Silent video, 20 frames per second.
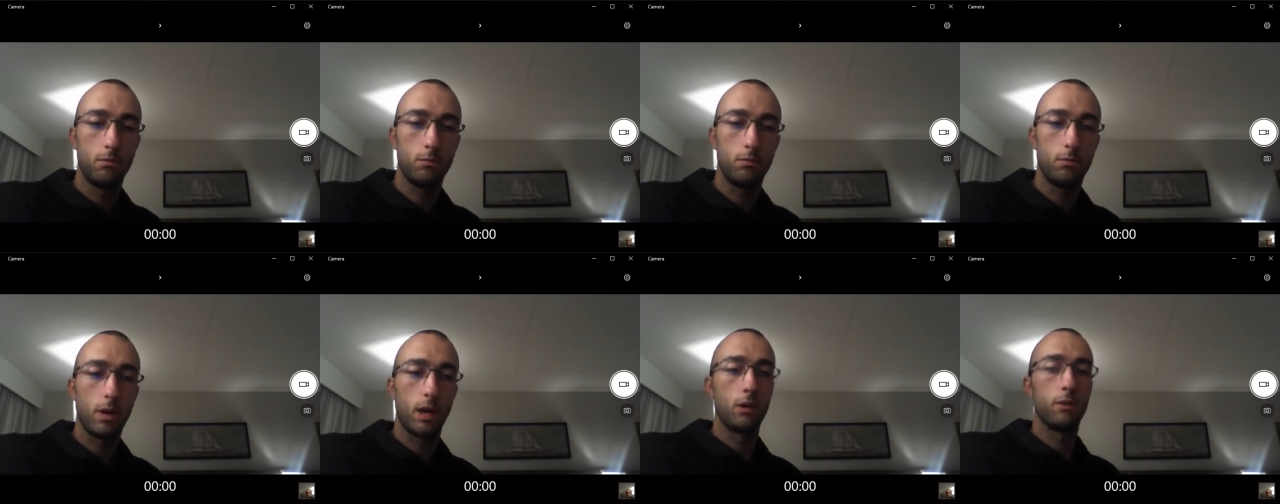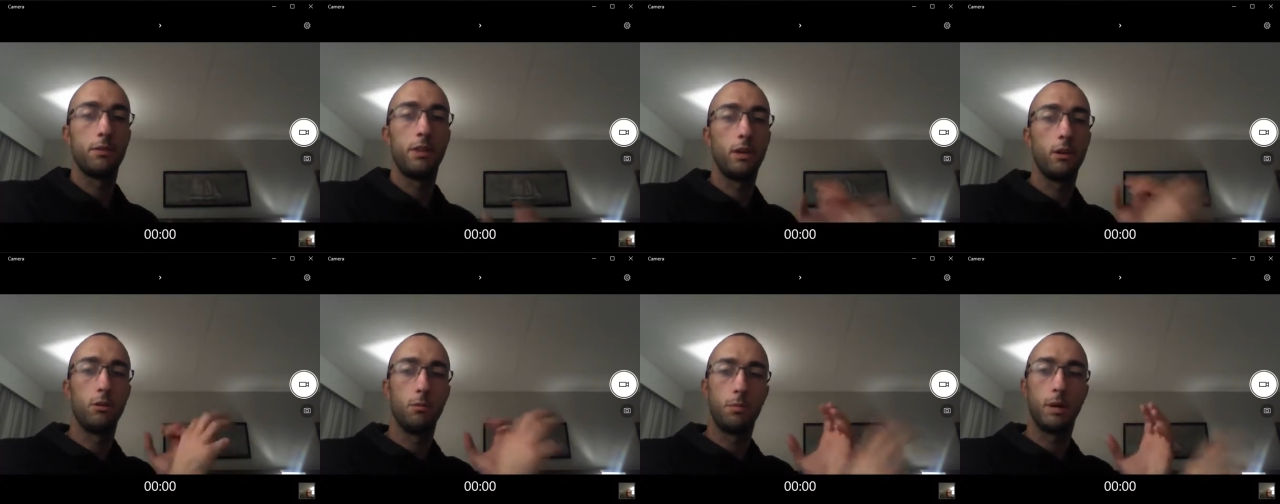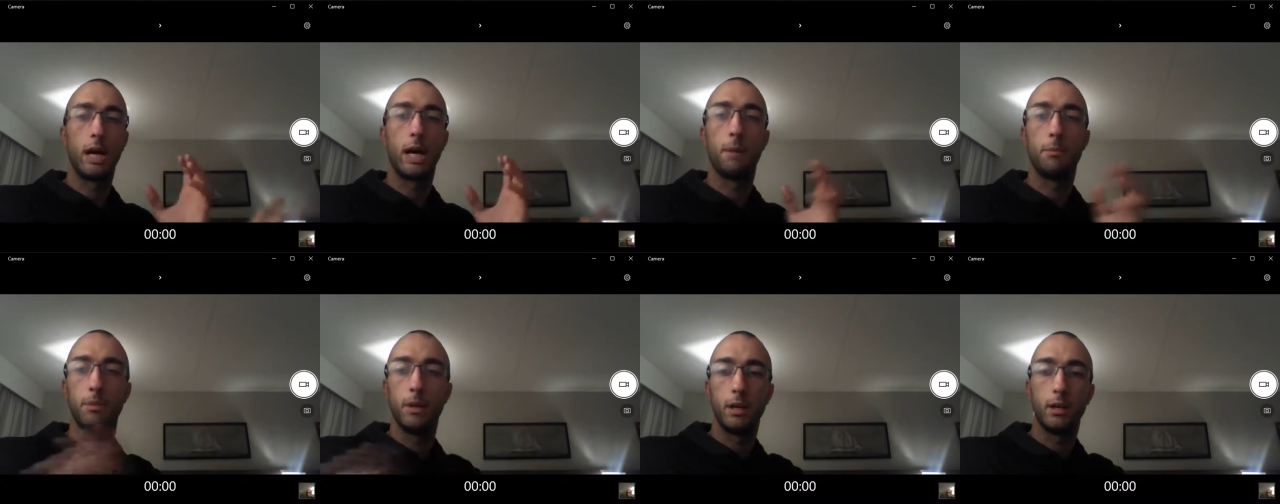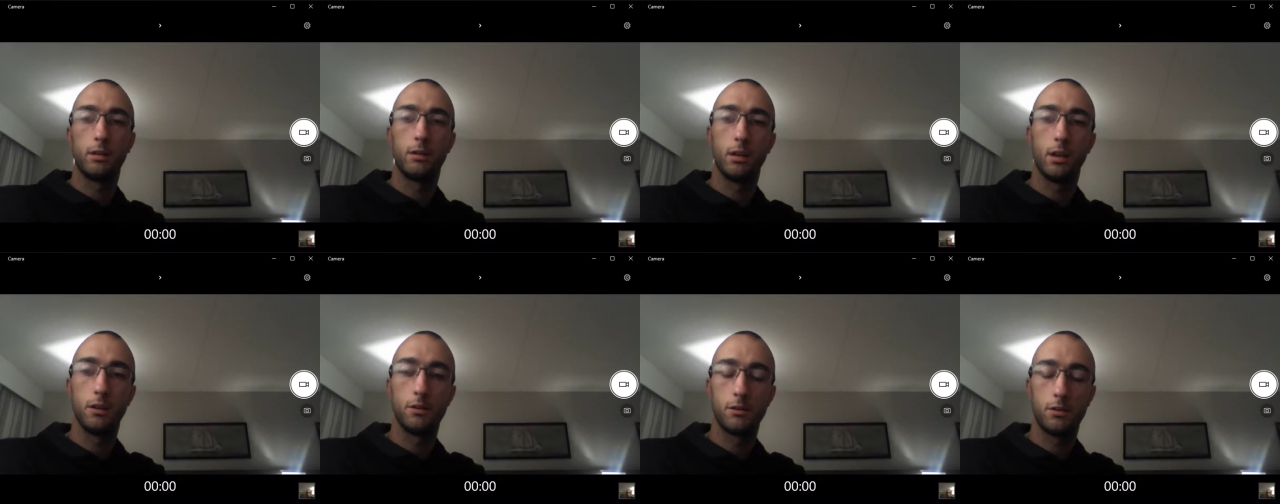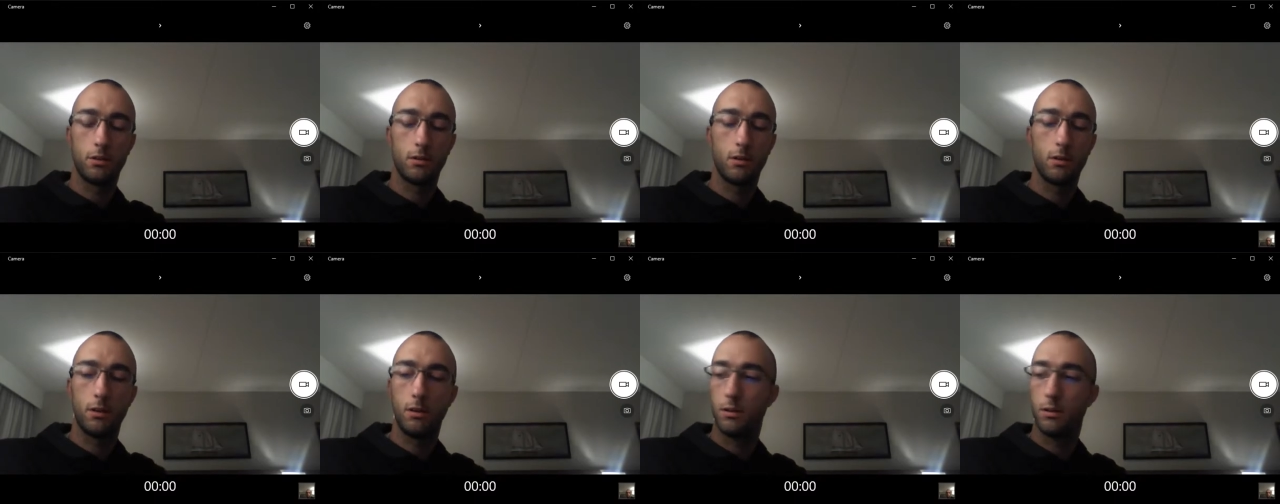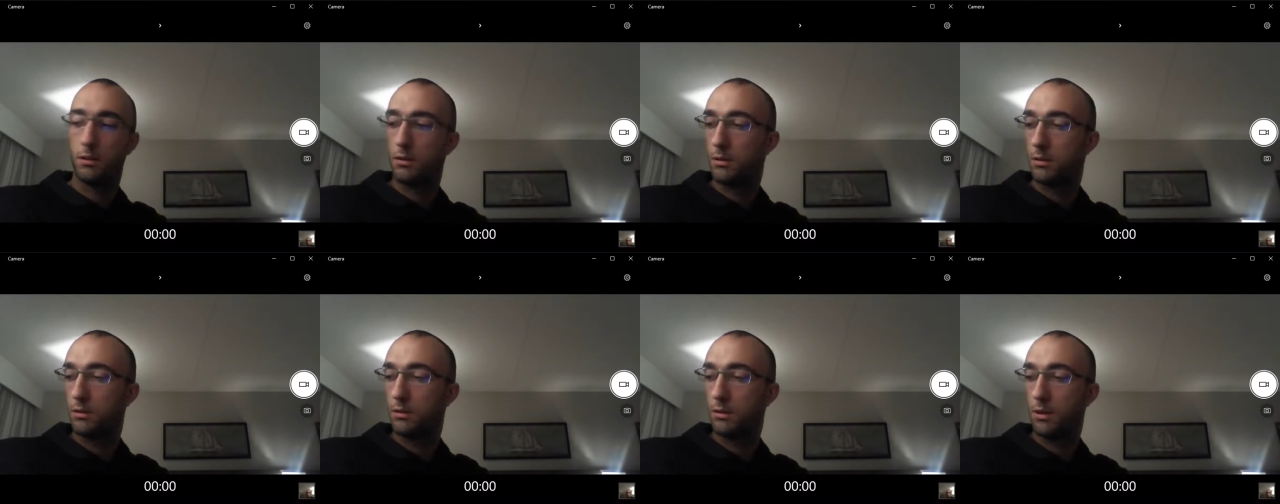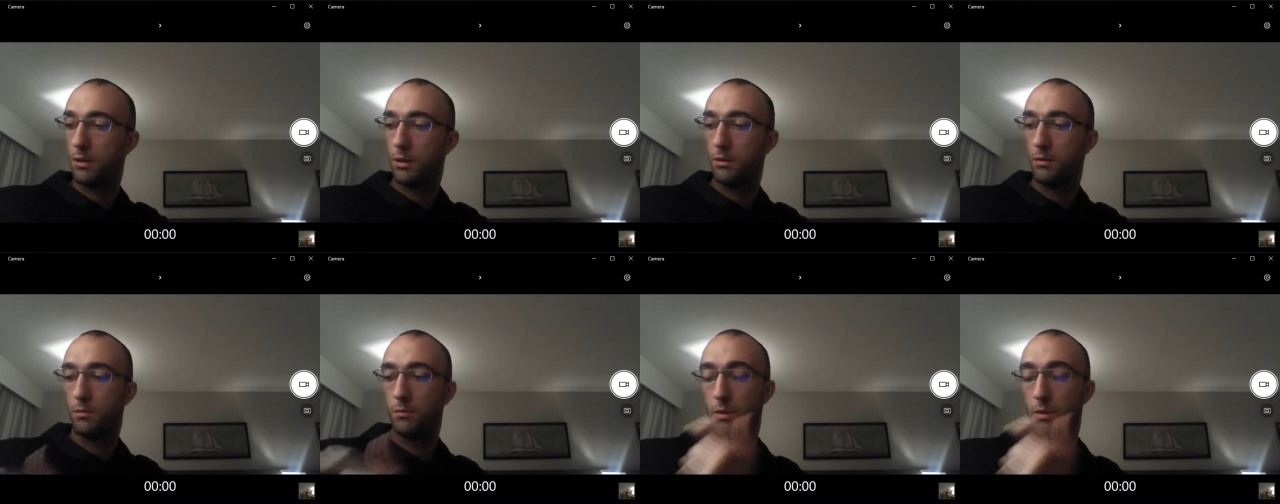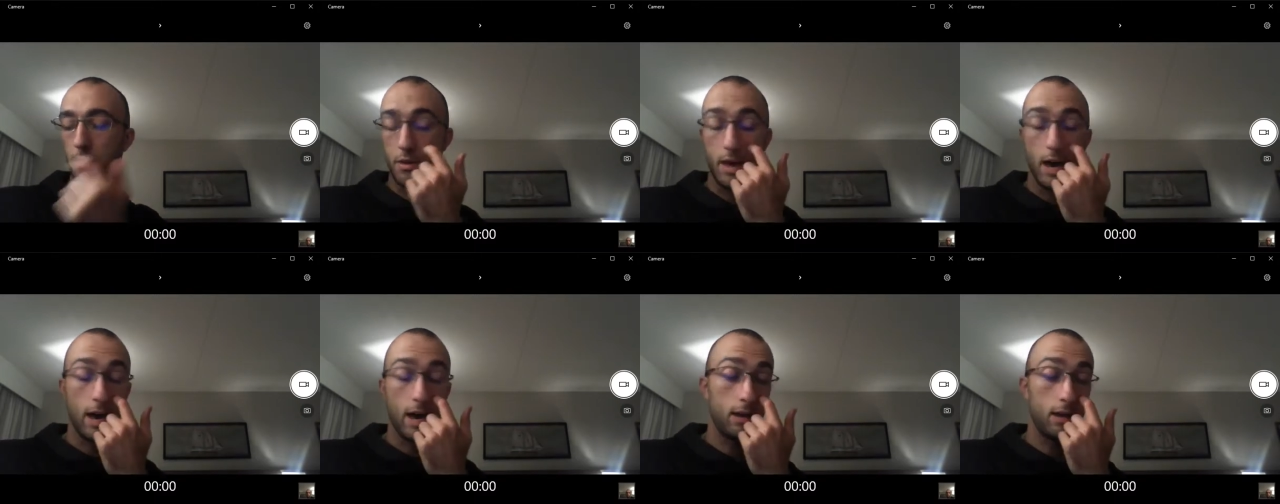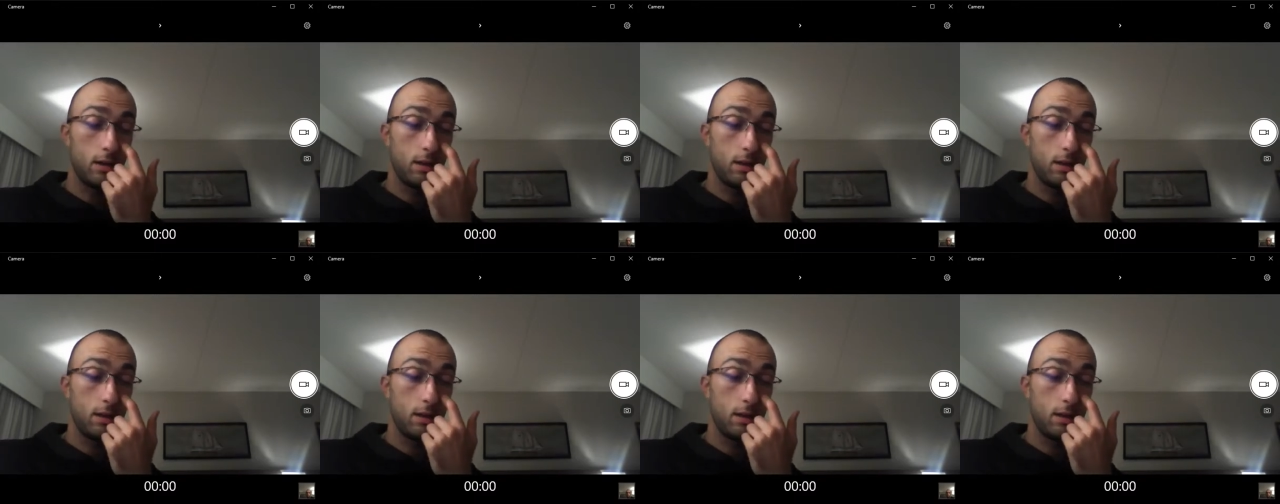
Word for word: I don't think it would pop like it does with that.